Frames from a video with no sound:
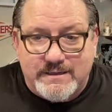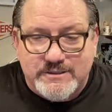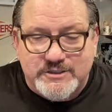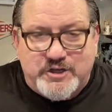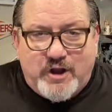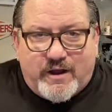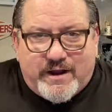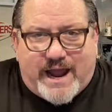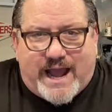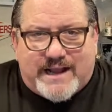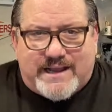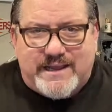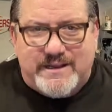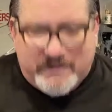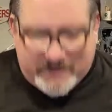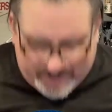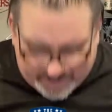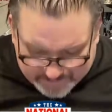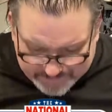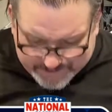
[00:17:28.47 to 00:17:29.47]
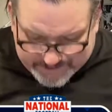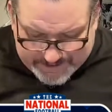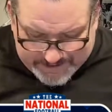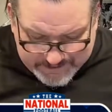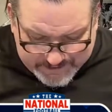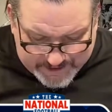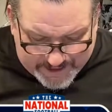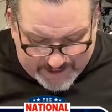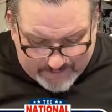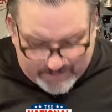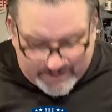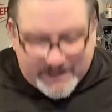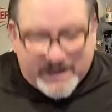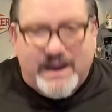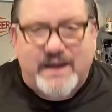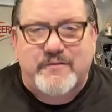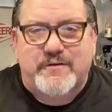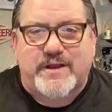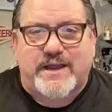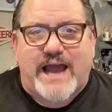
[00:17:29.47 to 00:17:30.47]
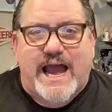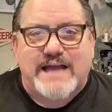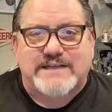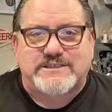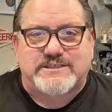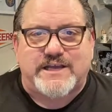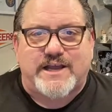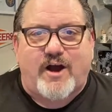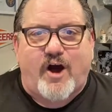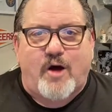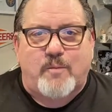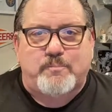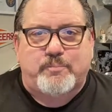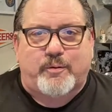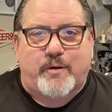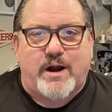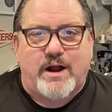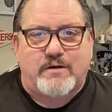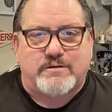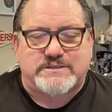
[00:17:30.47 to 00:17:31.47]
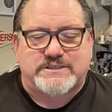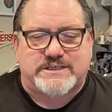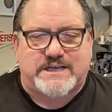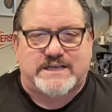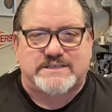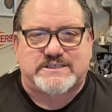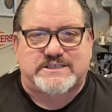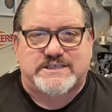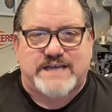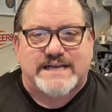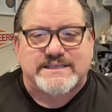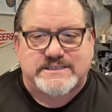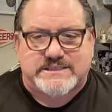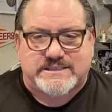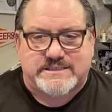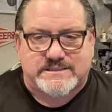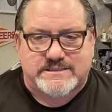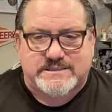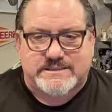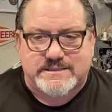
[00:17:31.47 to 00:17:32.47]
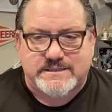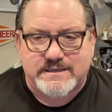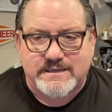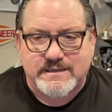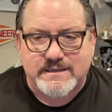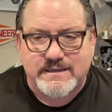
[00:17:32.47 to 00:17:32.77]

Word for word: Sean, how can you go CJ when the other guy's the all pros consensus?